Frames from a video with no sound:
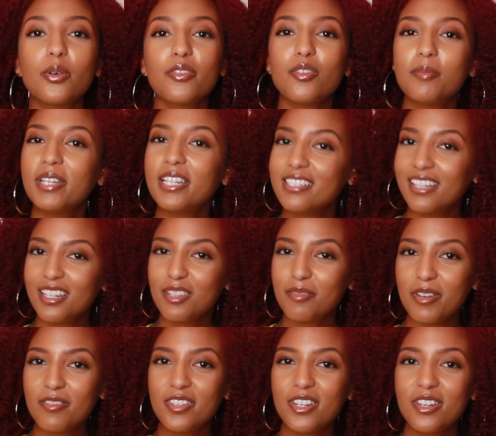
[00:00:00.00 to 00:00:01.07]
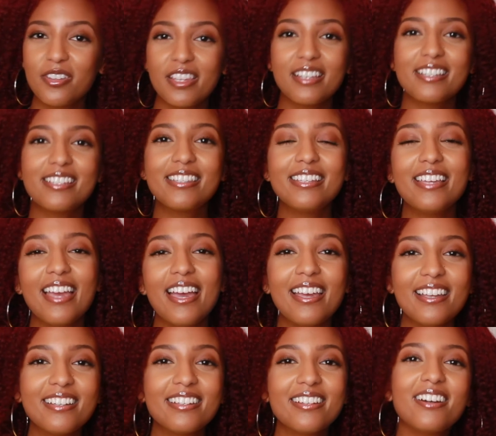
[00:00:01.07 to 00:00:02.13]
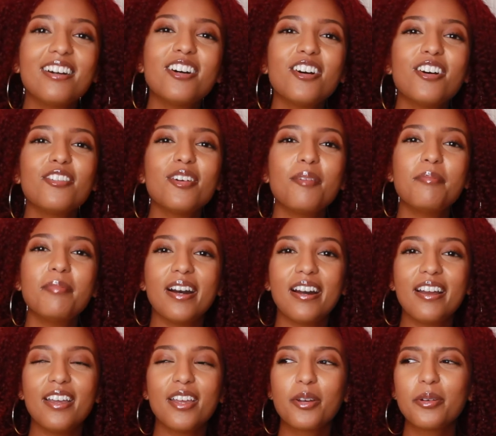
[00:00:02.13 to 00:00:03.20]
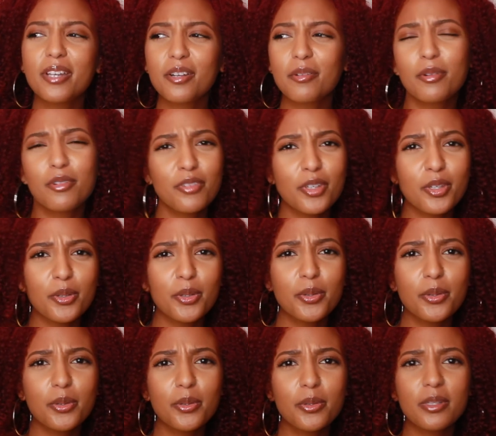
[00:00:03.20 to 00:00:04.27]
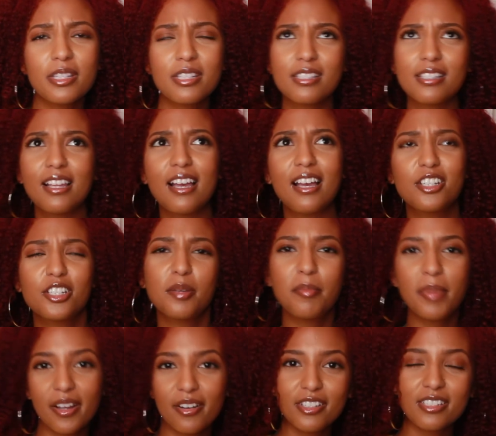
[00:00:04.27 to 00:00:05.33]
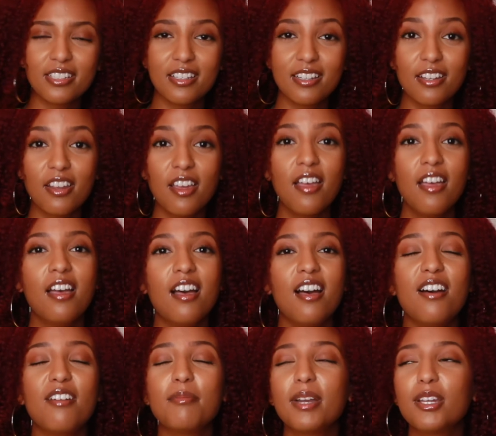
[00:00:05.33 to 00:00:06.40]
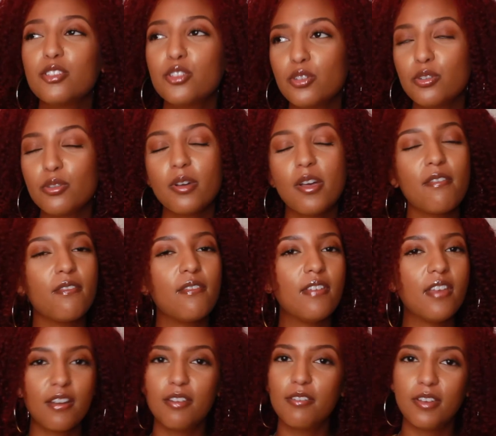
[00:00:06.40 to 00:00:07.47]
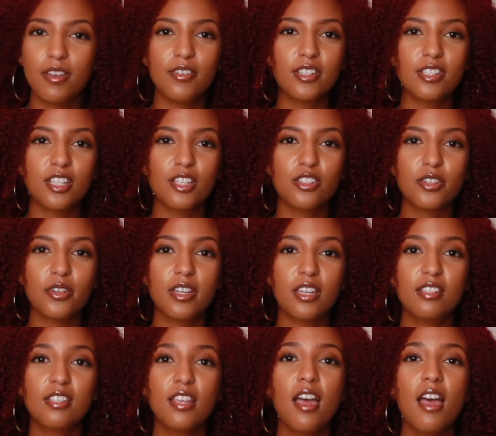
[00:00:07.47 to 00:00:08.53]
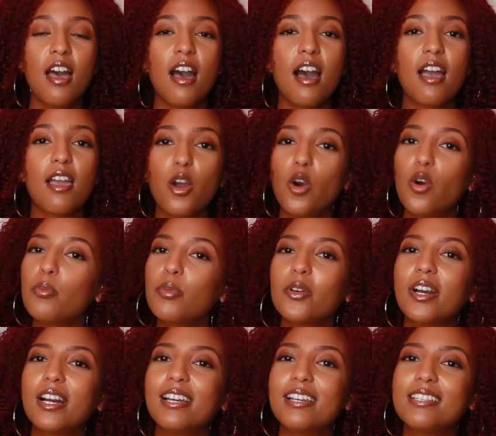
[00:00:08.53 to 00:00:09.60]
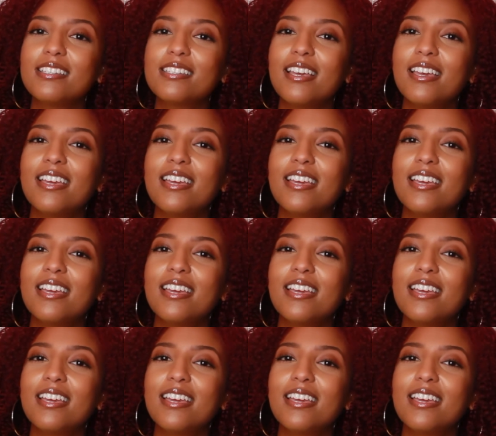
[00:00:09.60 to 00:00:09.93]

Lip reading: if you made it to the end of my video, that is the end of my quick review / comparison of my two very favorite sunscreens. I hope you guys